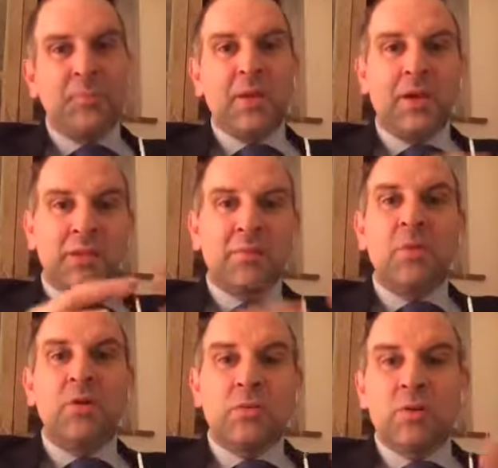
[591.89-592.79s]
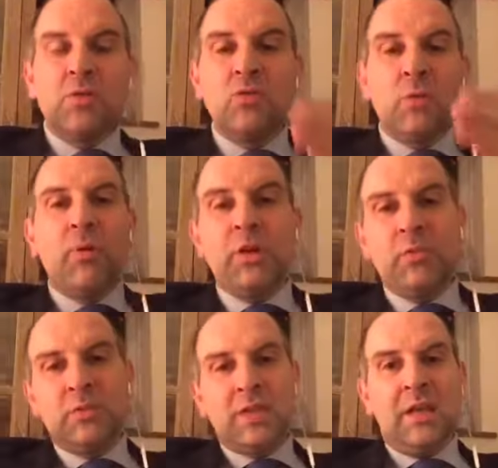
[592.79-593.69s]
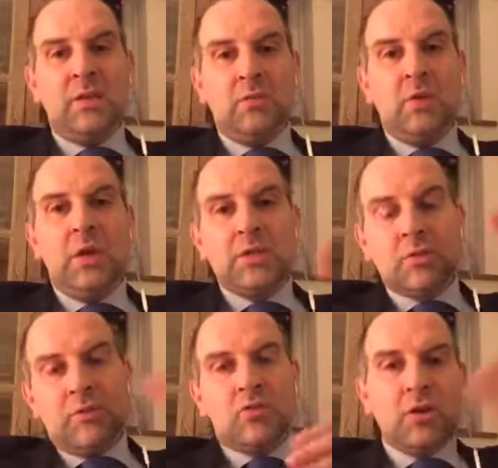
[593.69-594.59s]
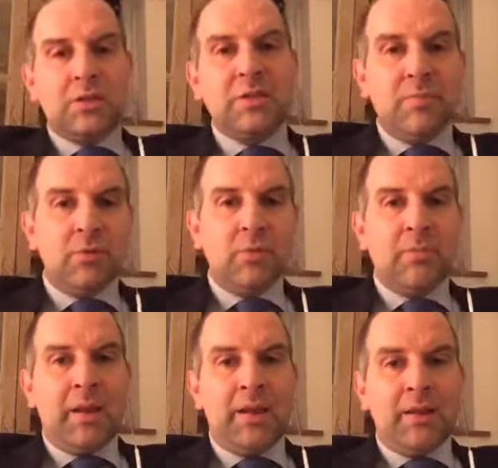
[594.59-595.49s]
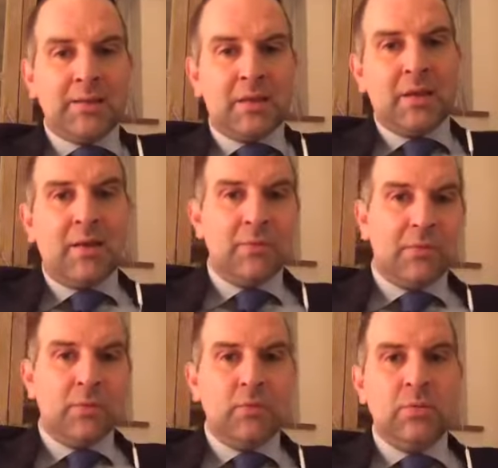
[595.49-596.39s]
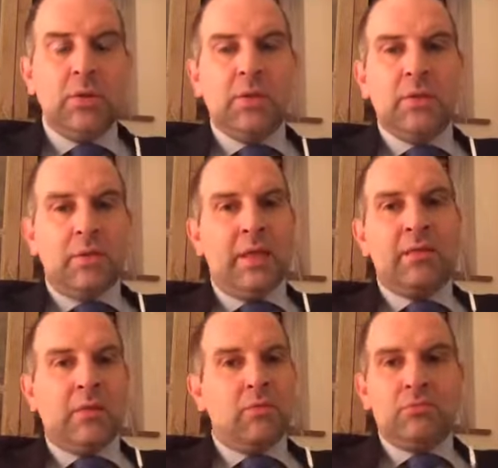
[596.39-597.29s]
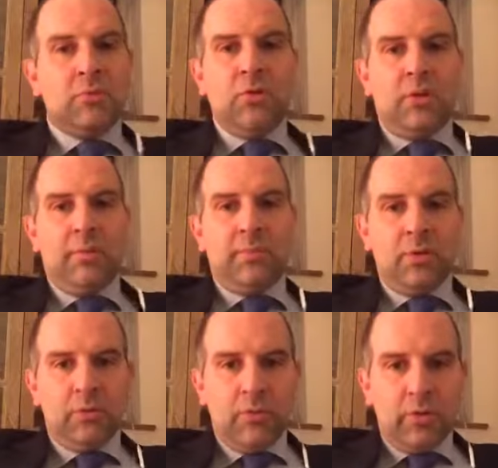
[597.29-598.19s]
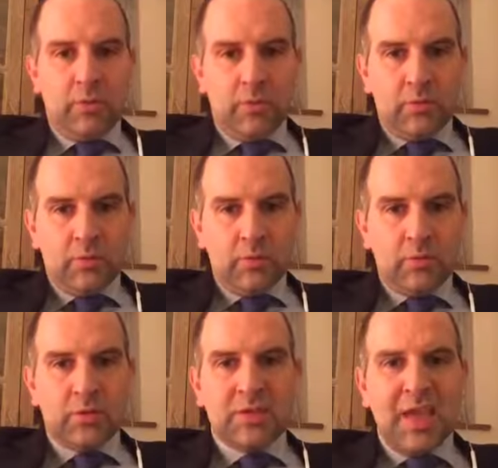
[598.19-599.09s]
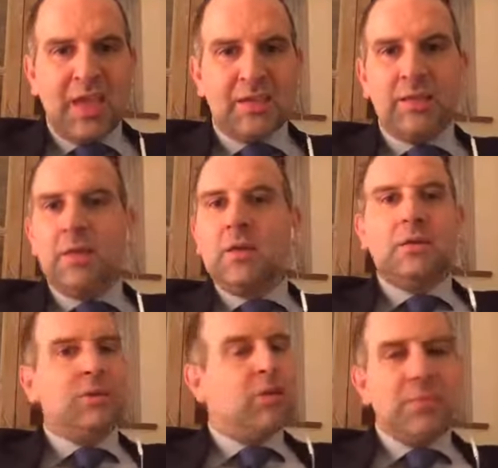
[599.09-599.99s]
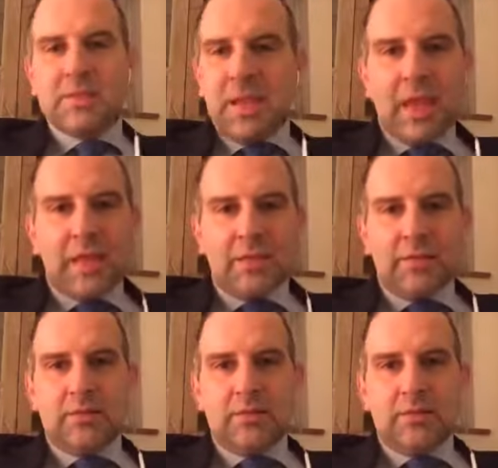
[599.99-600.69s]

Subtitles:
And to be honest with you, your body will tell you. So if you try and sleep on your belly and it's uncomfortable, then don't do it. But your body will, you're scared. Don't be scared.